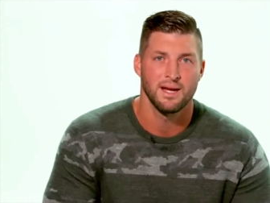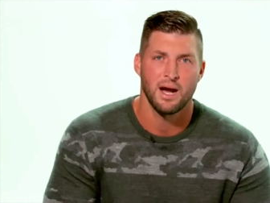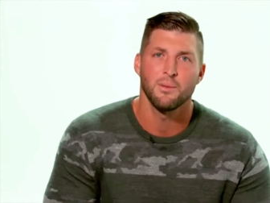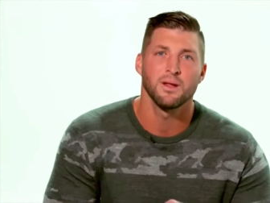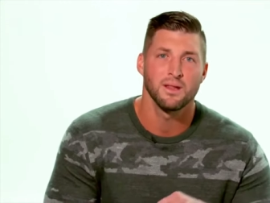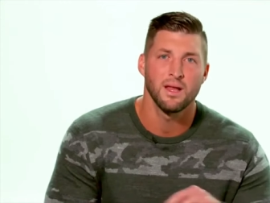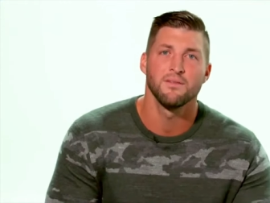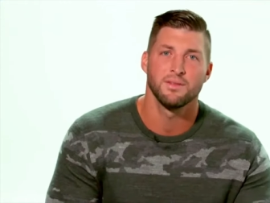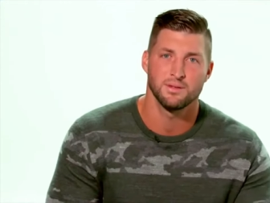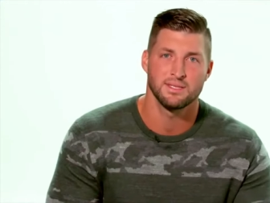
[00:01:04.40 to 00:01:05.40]
I want to
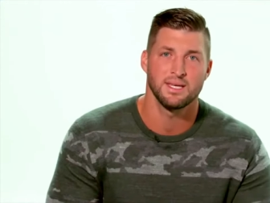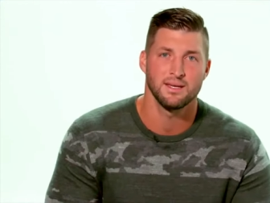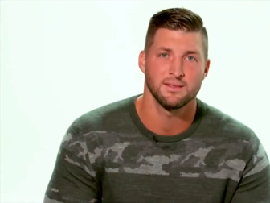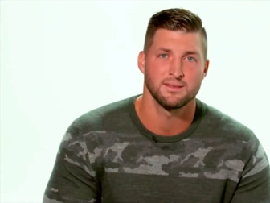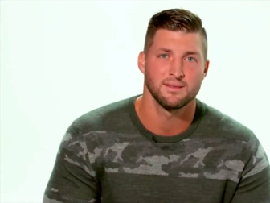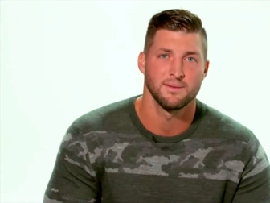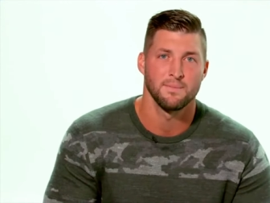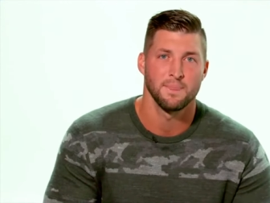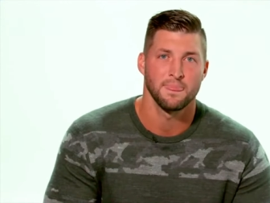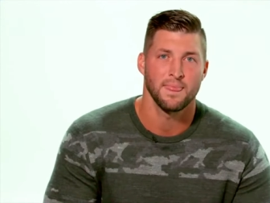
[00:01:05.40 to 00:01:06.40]
love those kids.
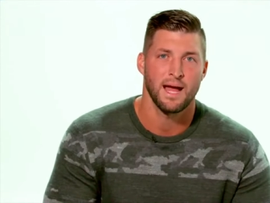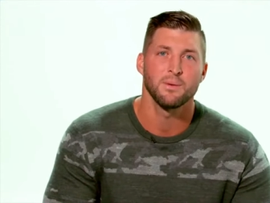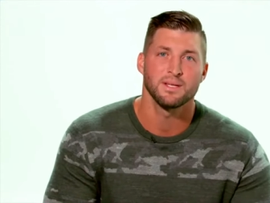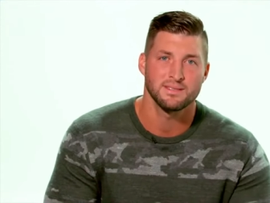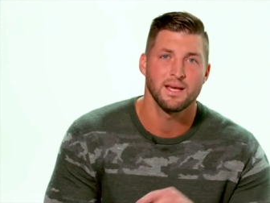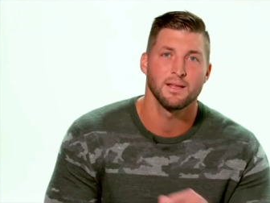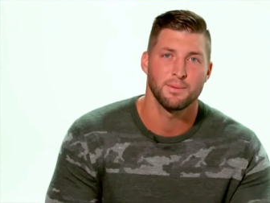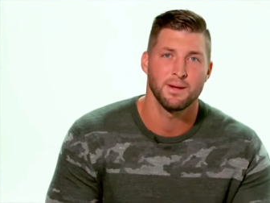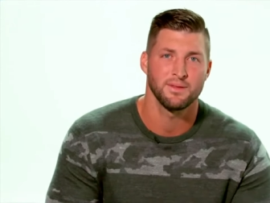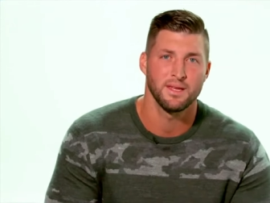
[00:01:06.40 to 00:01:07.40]
I want to
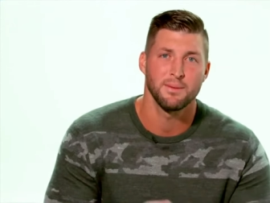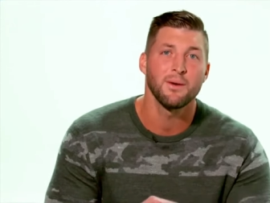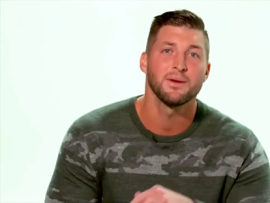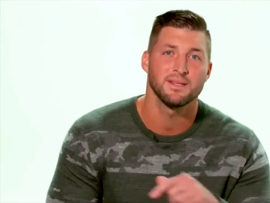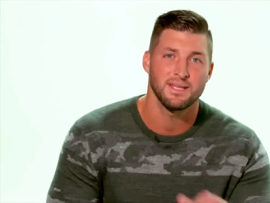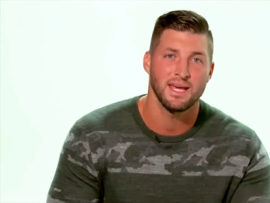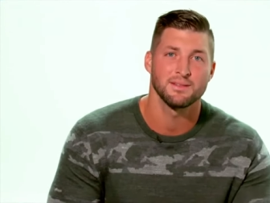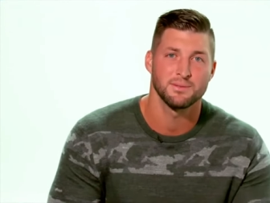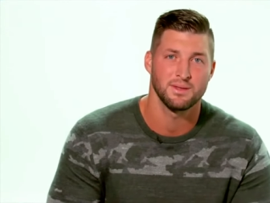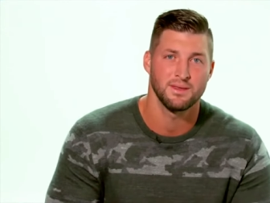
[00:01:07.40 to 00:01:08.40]
celebrate with them. I want to
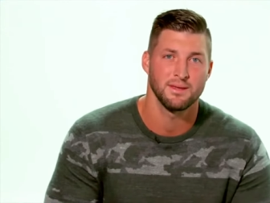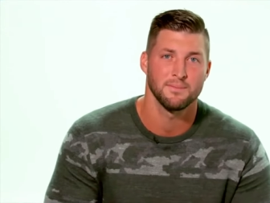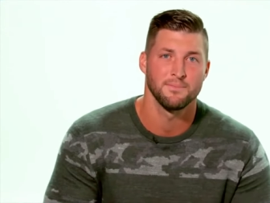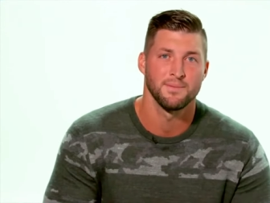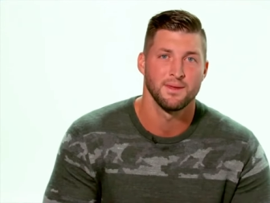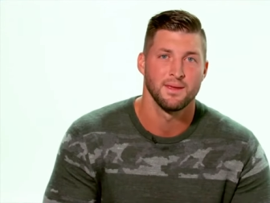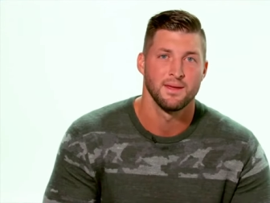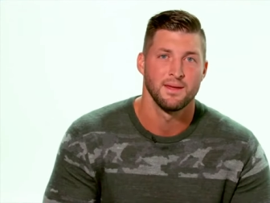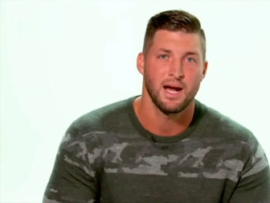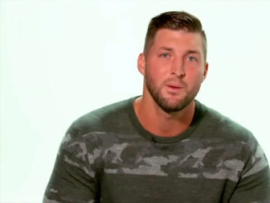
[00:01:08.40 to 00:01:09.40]
dance with them.
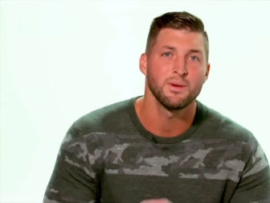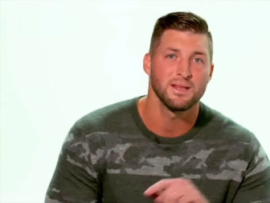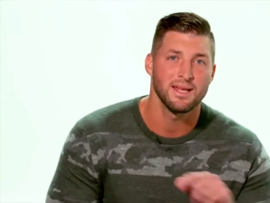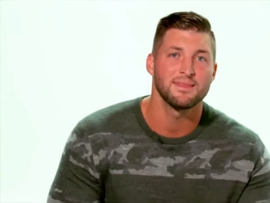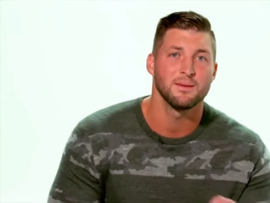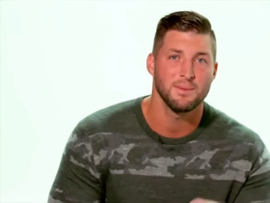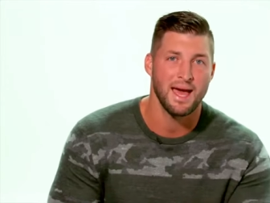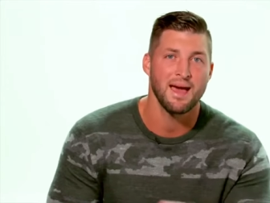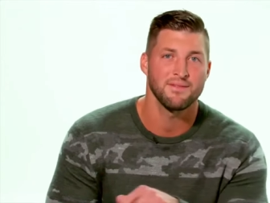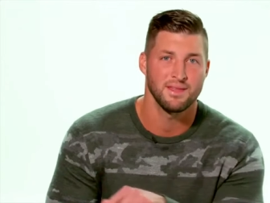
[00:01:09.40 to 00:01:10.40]
I want to let them
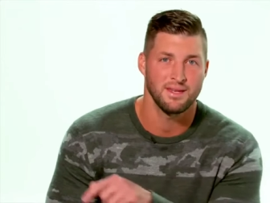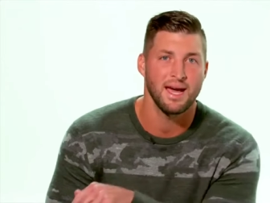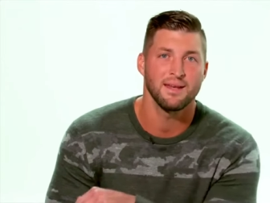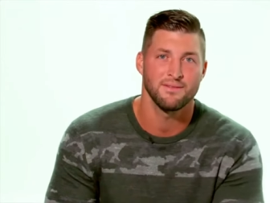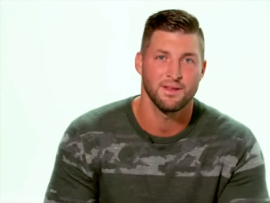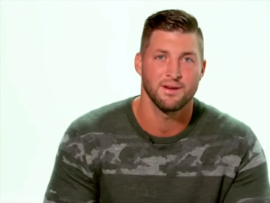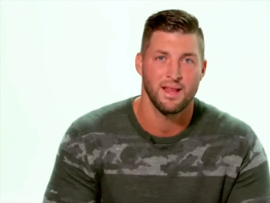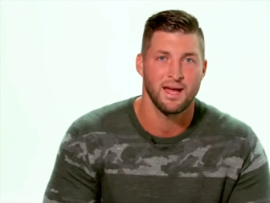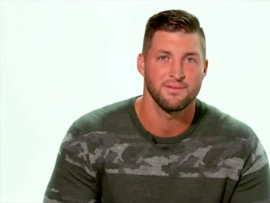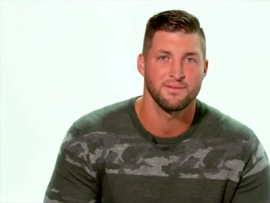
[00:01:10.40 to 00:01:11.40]
have the night of their
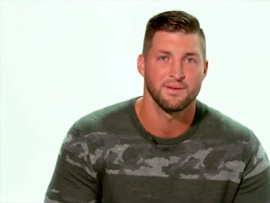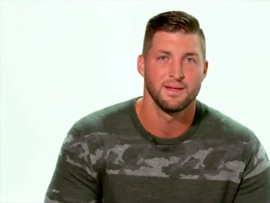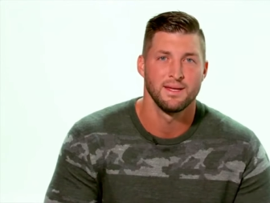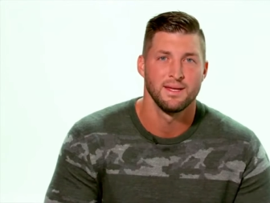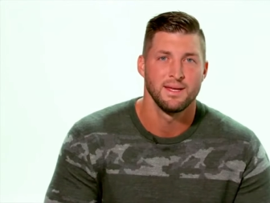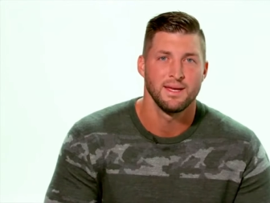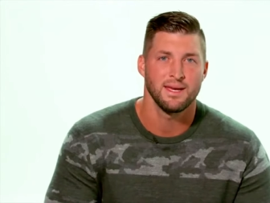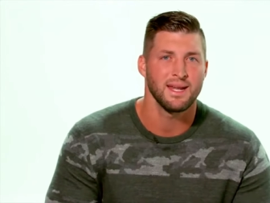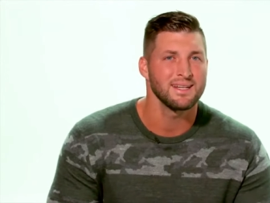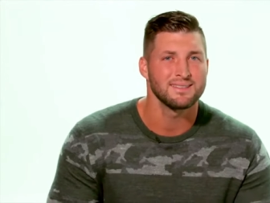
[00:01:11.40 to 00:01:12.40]
life.
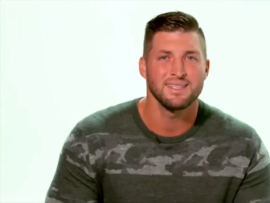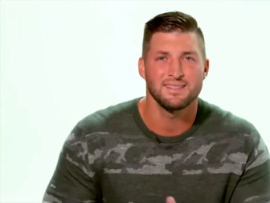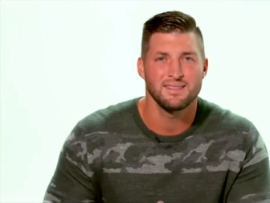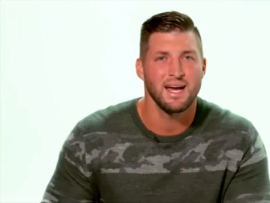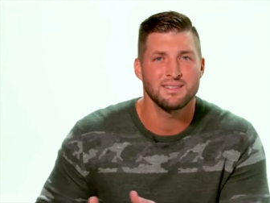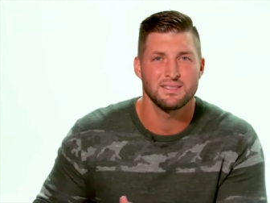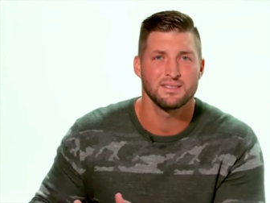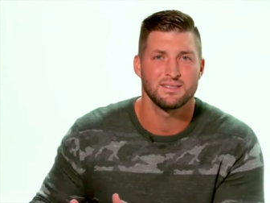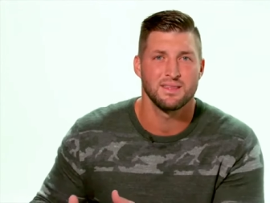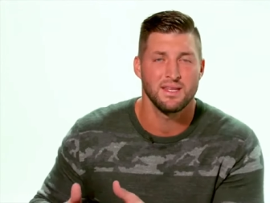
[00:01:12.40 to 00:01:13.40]
And honestly, it's not
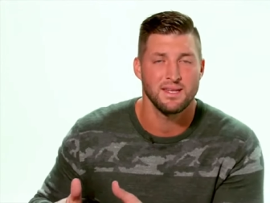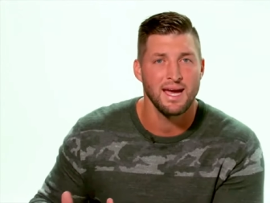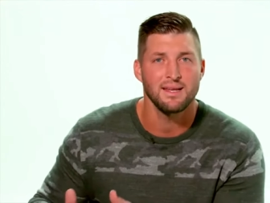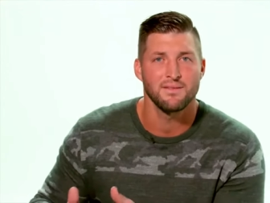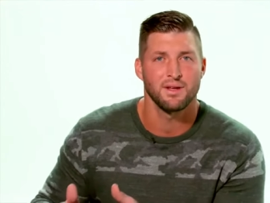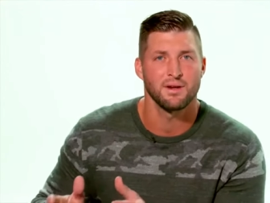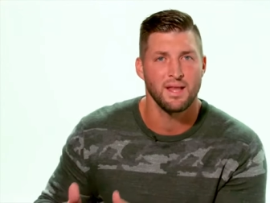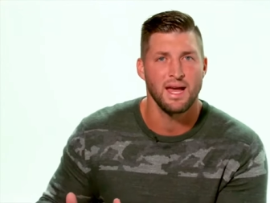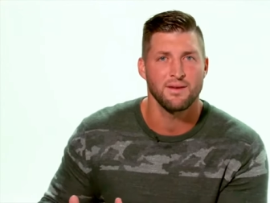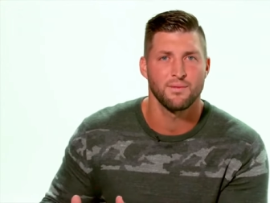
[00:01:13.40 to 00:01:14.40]
just the night of their
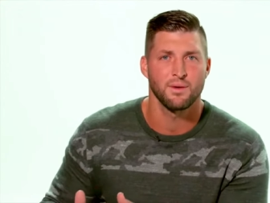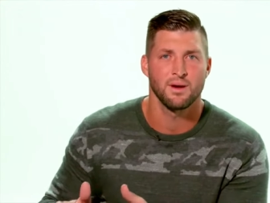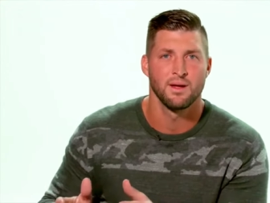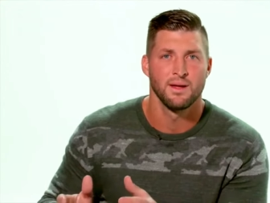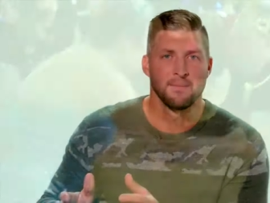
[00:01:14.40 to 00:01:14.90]
life where